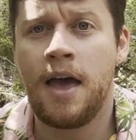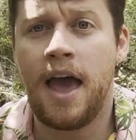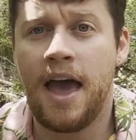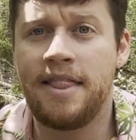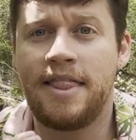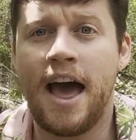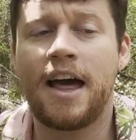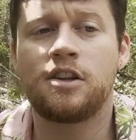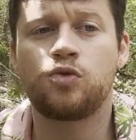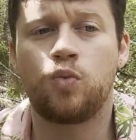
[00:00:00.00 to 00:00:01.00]
And that
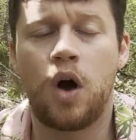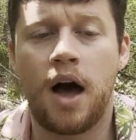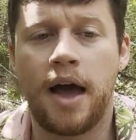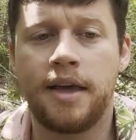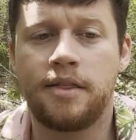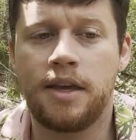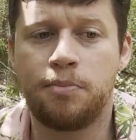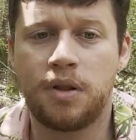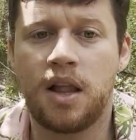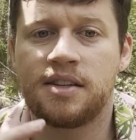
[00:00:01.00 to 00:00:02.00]
is why the
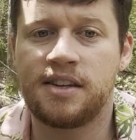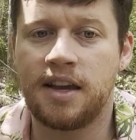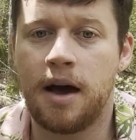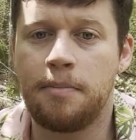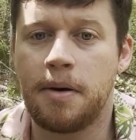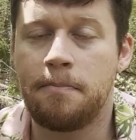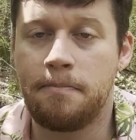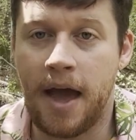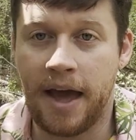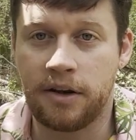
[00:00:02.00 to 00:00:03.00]
plussing up
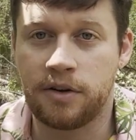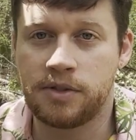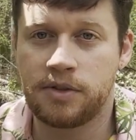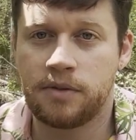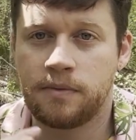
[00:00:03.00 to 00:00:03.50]
matters.